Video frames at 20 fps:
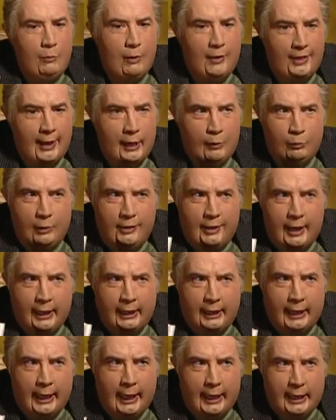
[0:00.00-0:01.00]
When they
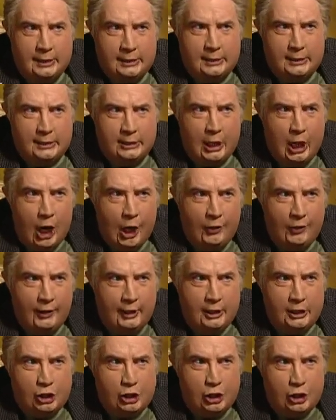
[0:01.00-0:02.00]
guest on
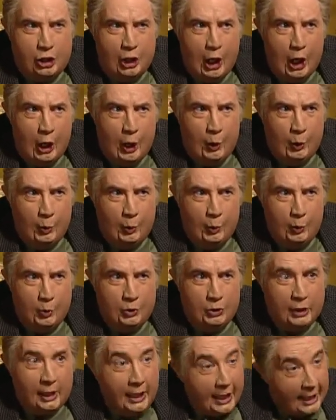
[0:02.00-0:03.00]
these shows,